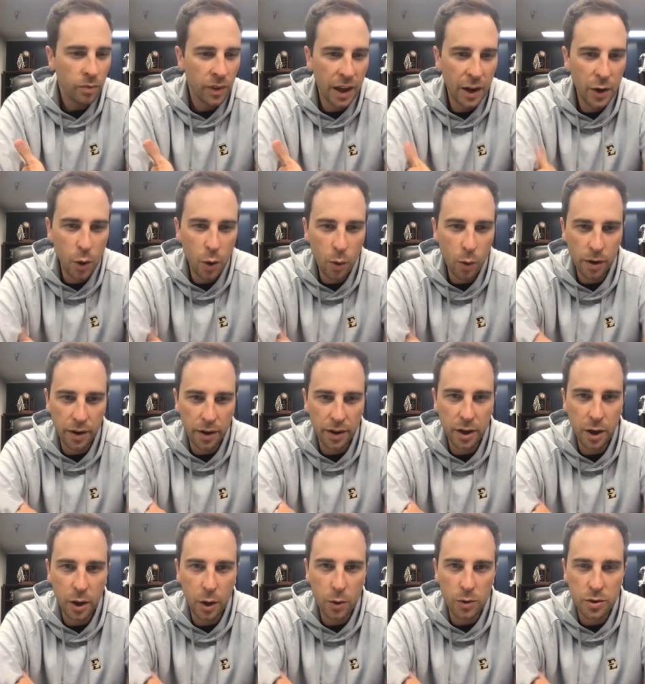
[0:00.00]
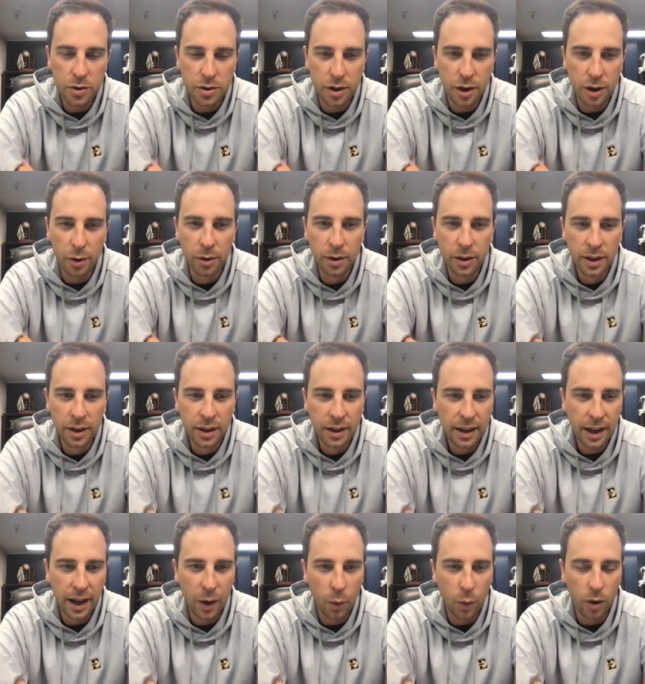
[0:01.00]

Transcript: I know I wanted to coach, so kind of